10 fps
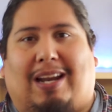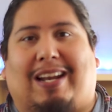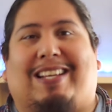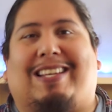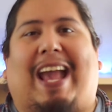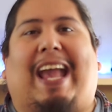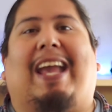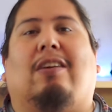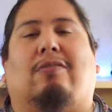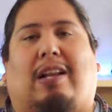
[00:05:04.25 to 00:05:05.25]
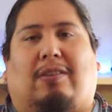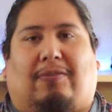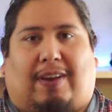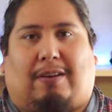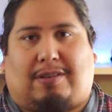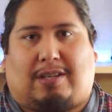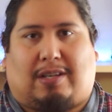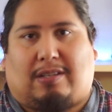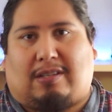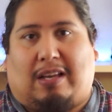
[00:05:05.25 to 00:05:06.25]
and is angered at the
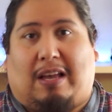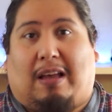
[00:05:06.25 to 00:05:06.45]
Pharisees